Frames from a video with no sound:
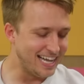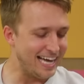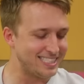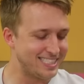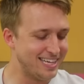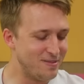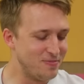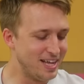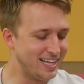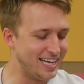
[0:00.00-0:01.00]

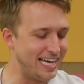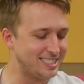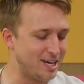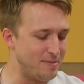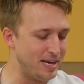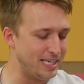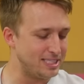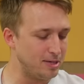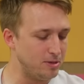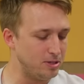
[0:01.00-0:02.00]
Last comment. As
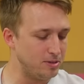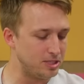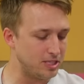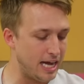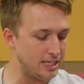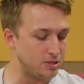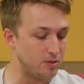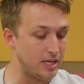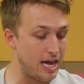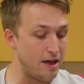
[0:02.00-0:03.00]
someone who has had to
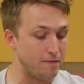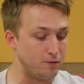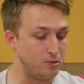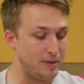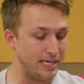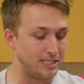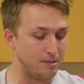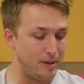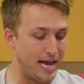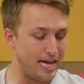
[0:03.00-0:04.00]
rely on food banks in
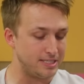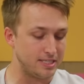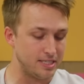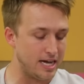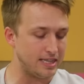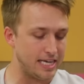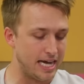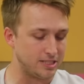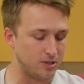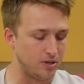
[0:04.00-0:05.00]
the past, not the
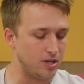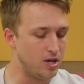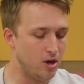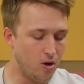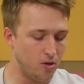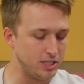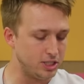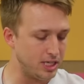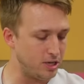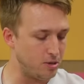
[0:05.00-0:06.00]
asshole. Holy shit,
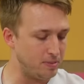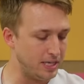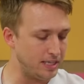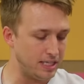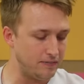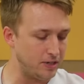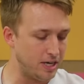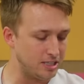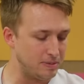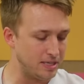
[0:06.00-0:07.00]
OP. Leave your
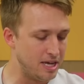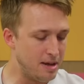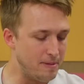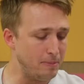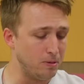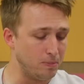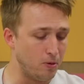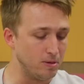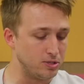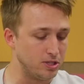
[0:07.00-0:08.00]
husband. Maybe
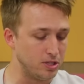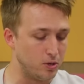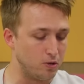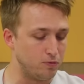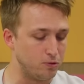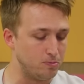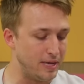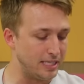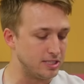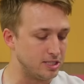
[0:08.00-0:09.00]
report him to the local food
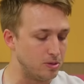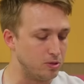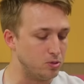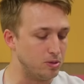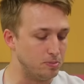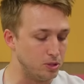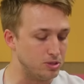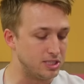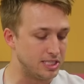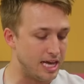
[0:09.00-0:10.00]
banks as someone who
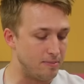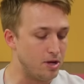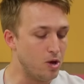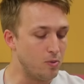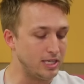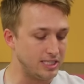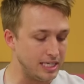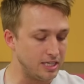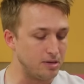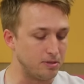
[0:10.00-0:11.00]
abuses them when his
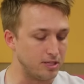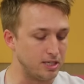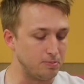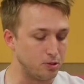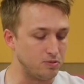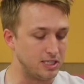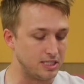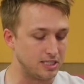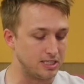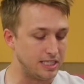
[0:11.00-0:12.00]
income clearly proves he
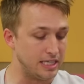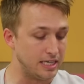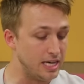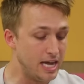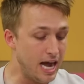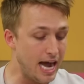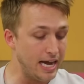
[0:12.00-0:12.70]
doesn't need it. Ooh.